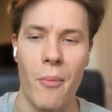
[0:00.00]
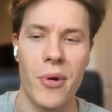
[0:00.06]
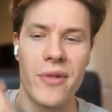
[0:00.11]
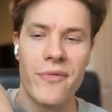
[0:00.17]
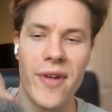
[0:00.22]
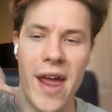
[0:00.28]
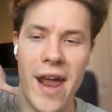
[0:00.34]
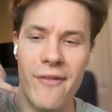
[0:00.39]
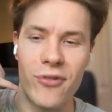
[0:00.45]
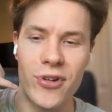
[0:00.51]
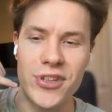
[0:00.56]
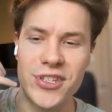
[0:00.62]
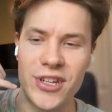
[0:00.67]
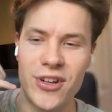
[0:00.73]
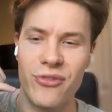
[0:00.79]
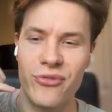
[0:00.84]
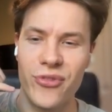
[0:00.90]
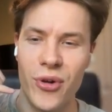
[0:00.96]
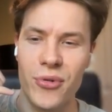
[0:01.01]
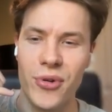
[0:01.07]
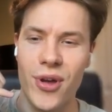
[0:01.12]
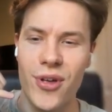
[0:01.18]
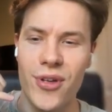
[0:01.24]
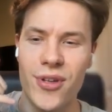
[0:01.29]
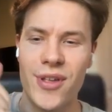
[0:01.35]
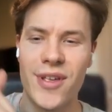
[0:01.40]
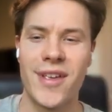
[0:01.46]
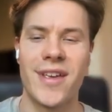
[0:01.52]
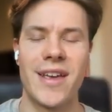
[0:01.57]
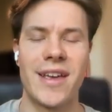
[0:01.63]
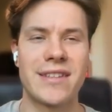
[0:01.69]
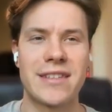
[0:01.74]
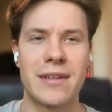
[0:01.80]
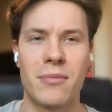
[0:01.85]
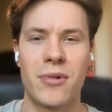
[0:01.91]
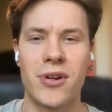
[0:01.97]
but if every single phone call
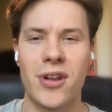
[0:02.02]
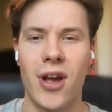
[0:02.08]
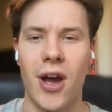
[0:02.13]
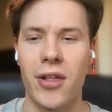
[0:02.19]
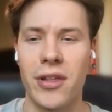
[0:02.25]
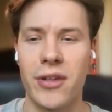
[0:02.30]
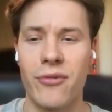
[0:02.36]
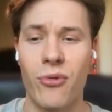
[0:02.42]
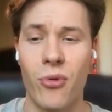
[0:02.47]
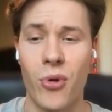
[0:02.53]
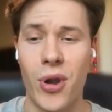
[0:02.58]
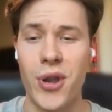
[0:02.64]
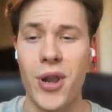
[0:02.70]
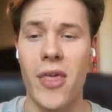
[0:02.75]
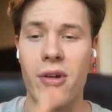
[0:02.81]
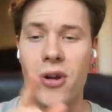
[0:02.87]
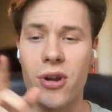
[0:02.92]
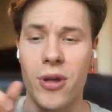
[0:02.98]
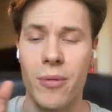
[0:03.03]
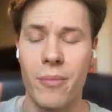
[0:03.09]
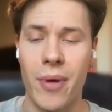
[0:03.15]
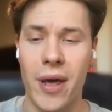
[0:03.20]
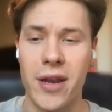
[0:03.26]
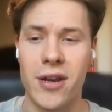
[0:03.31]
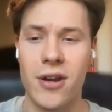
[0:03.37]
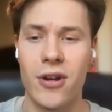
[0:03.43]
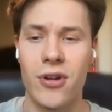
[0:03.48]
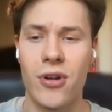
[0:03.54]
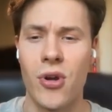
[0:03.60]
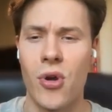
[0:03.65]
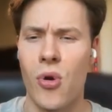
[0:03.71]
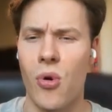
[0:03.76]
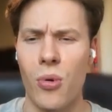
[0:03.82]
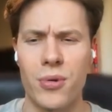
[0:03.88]
is someone calling for another competitor